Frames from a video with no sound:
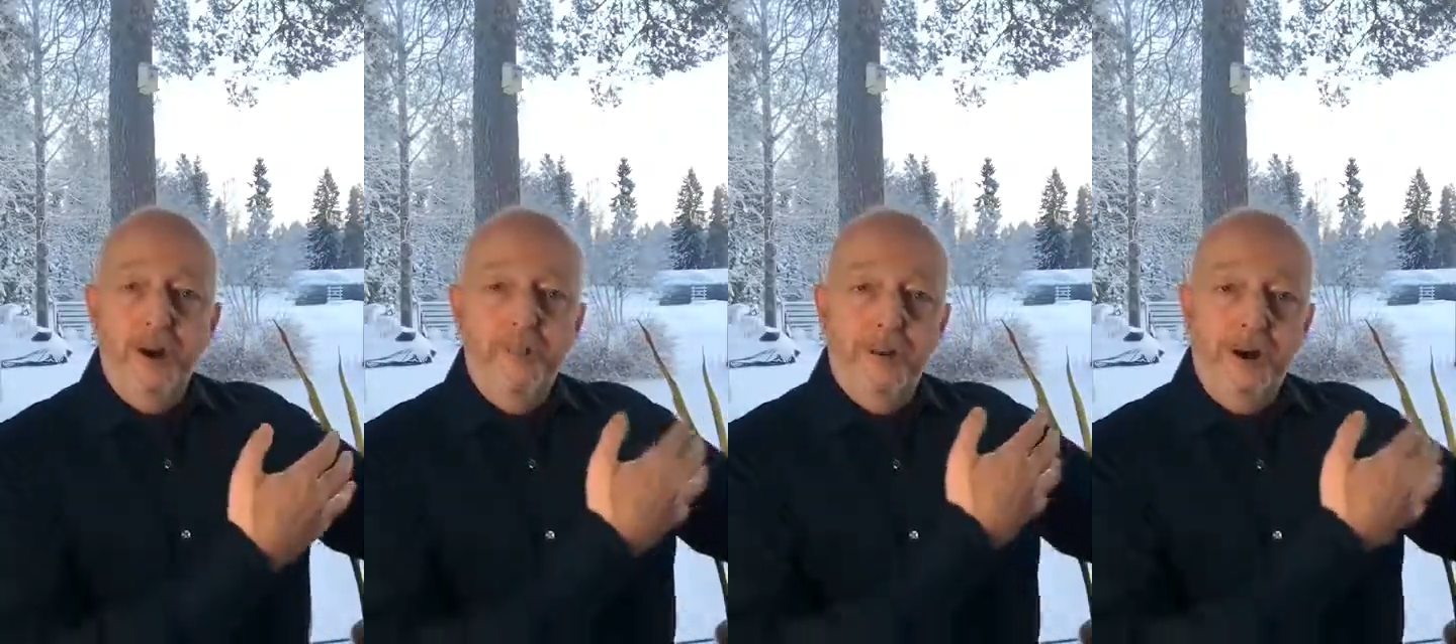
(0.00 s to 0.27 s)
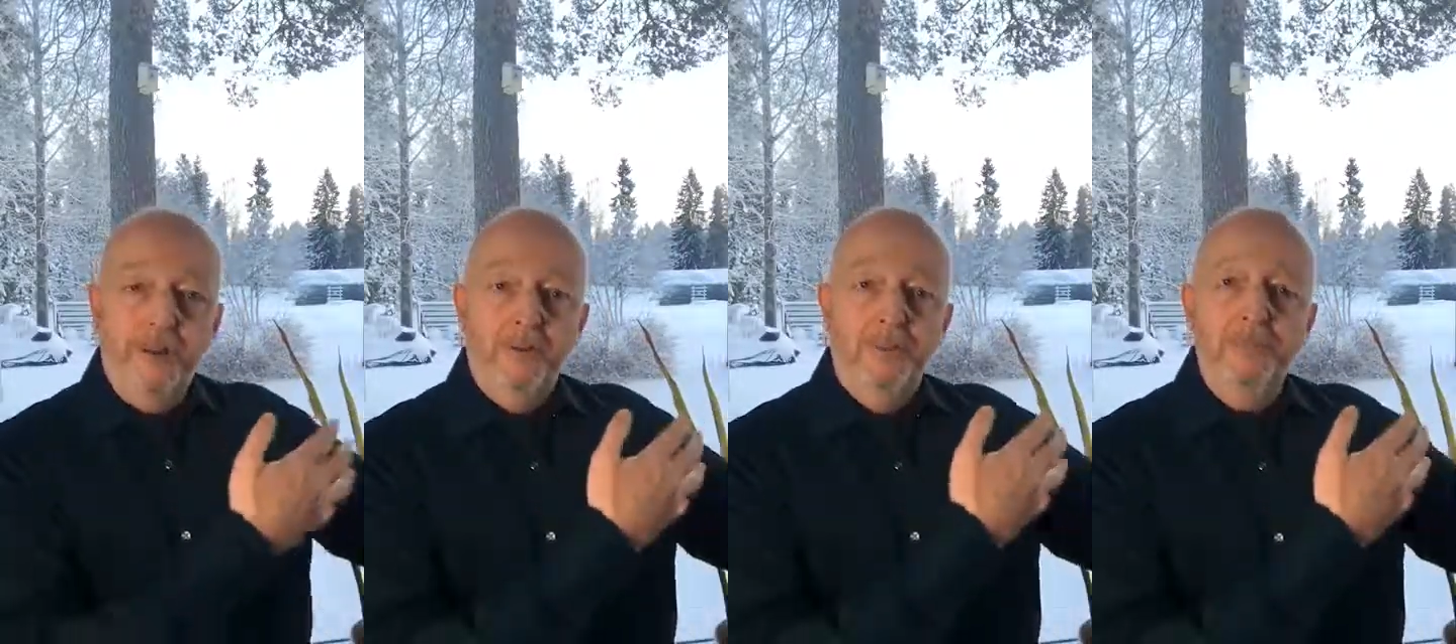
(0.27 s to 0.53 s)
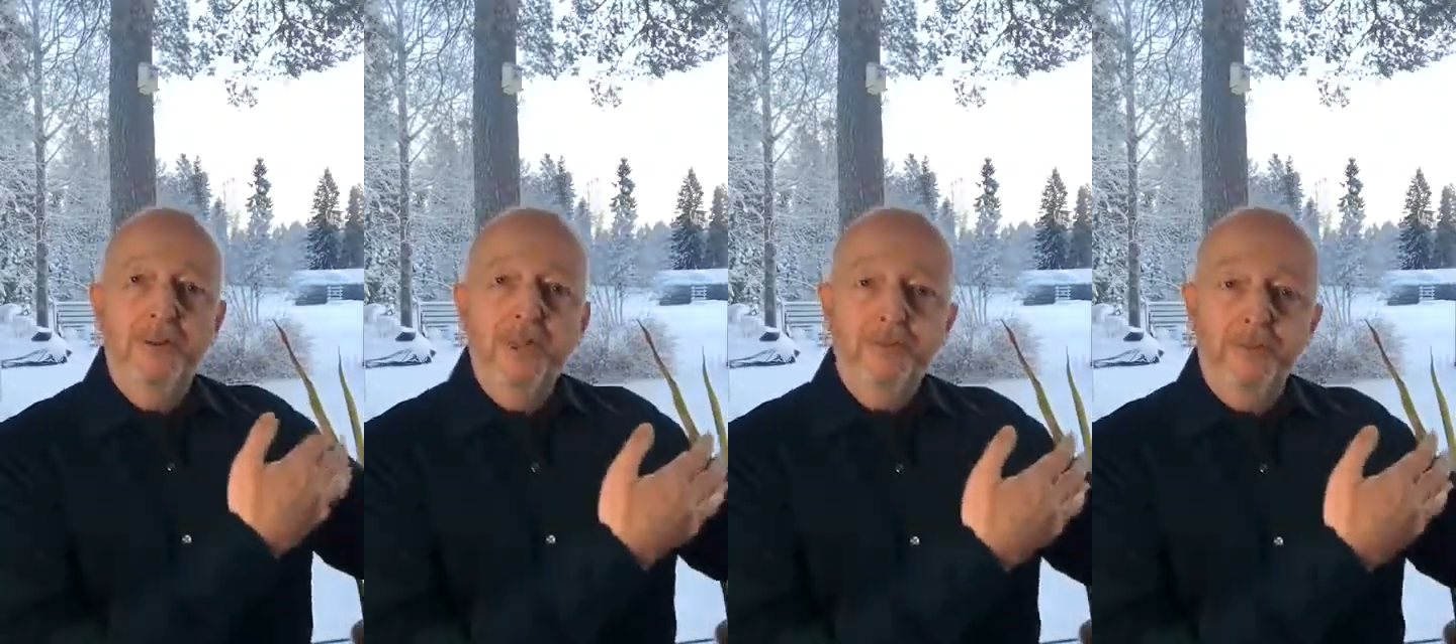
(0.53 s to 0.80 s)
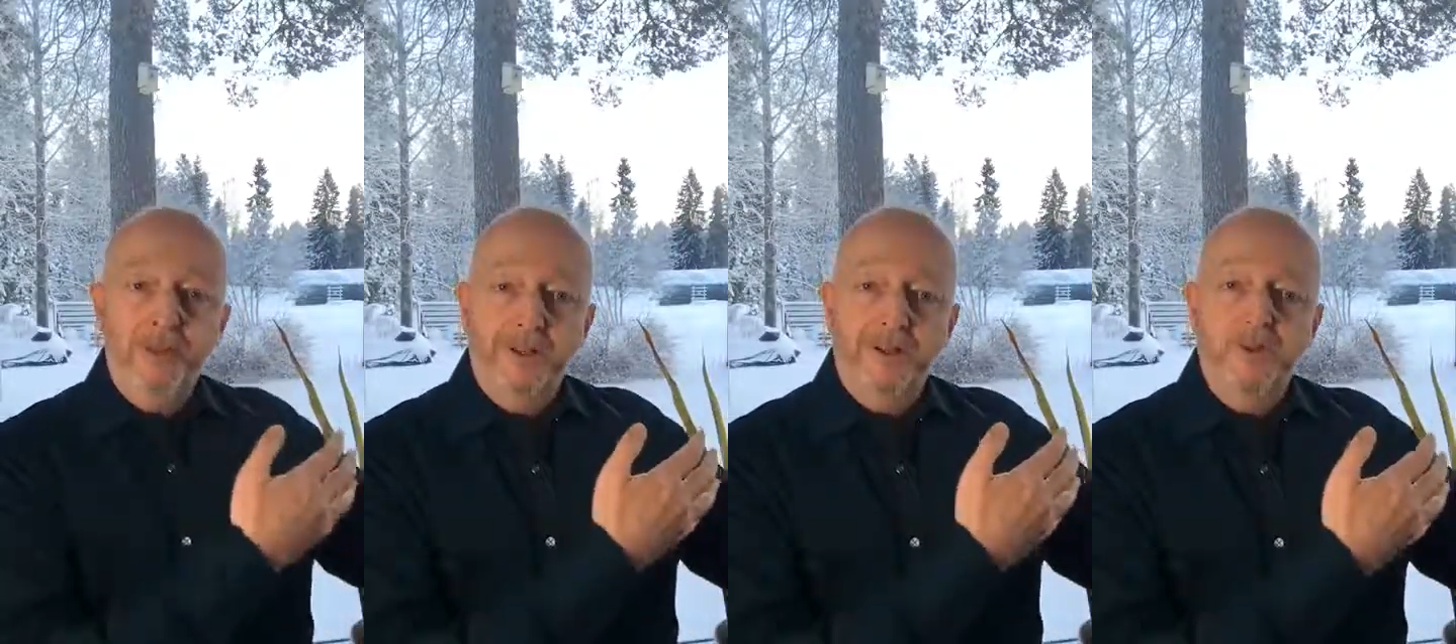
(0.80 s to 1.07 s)
amount of
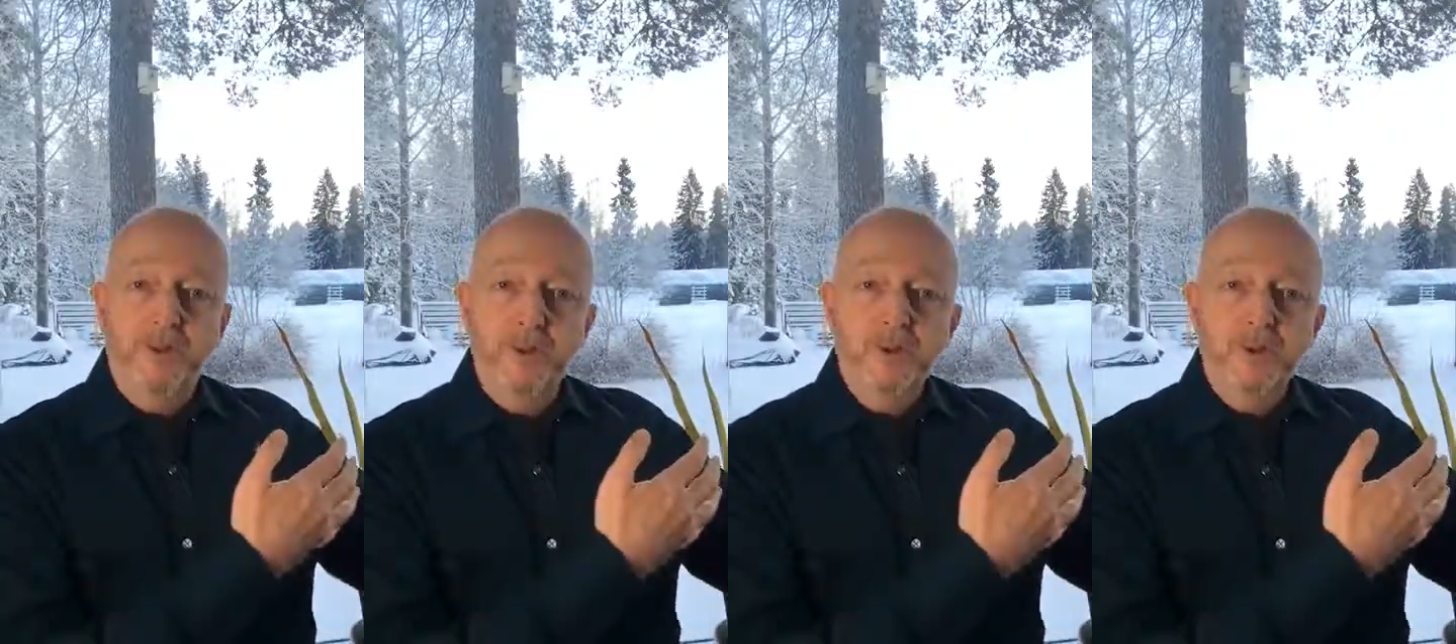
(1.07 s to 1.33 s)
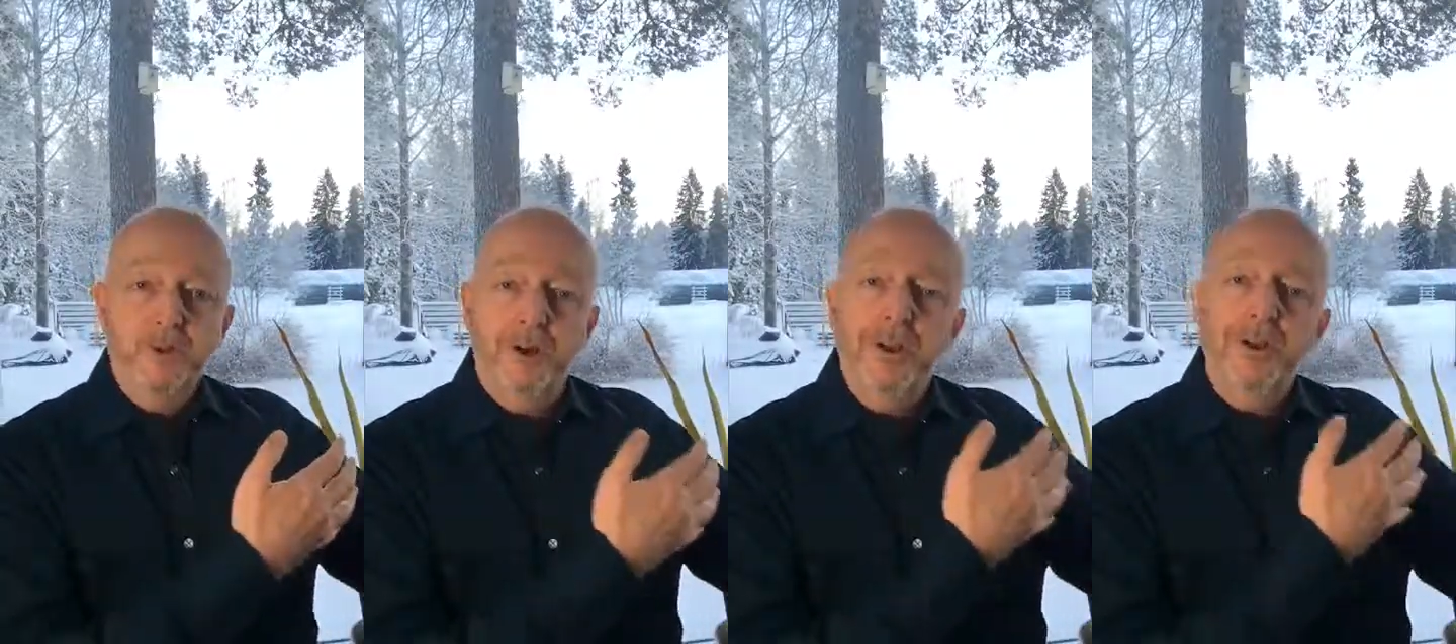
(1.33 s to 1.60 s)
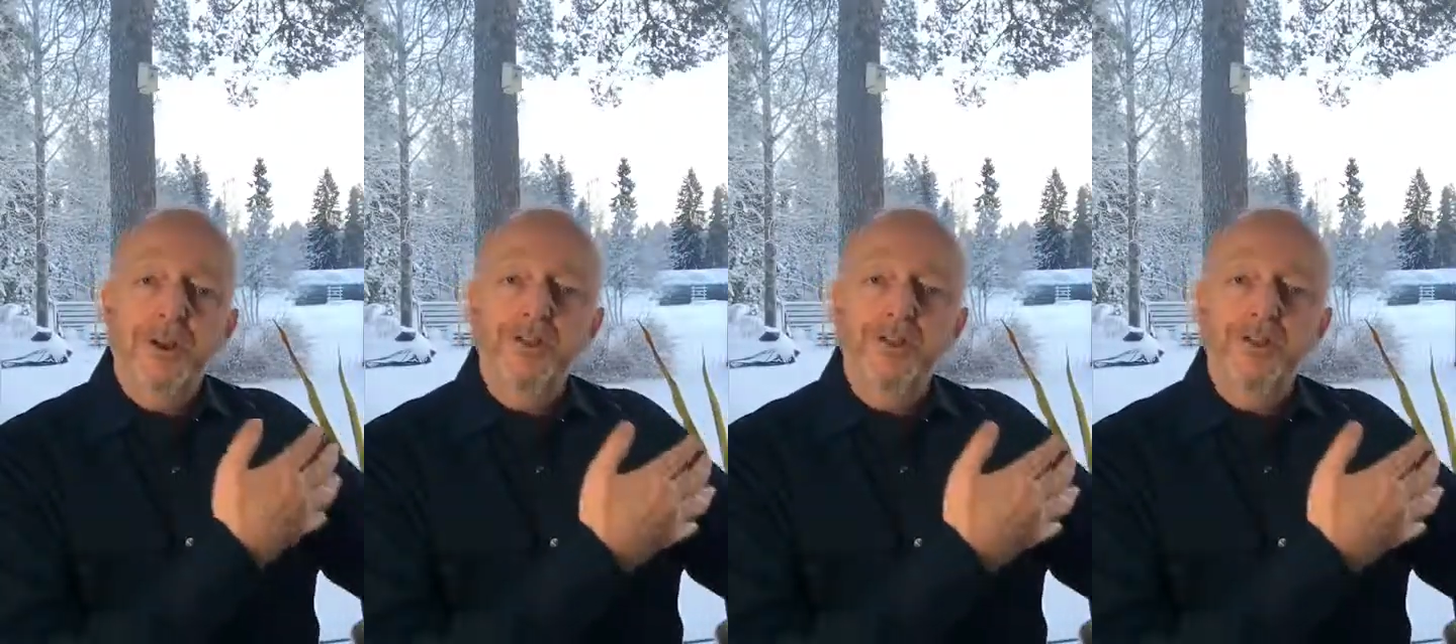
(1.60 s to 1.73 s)
people in the future,